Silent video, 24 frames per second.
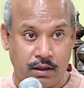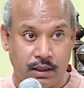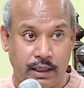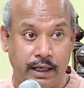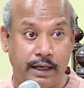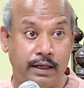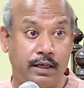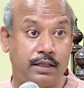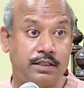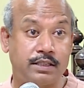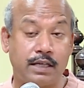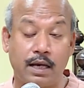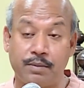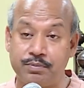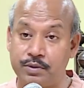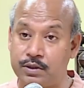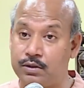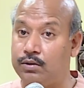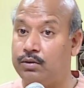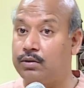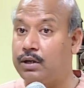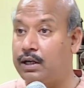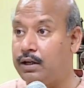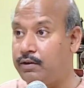And it's
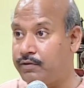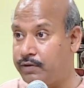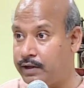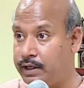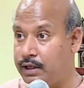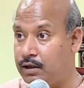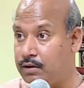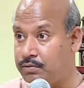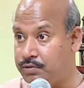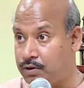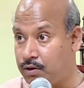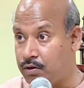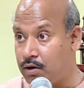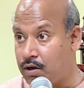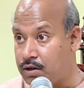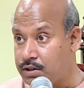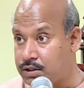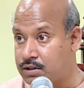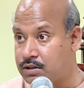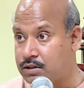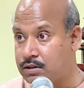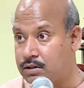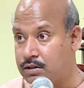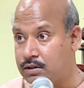absolutely free of
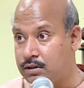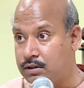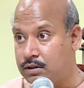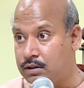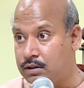cost.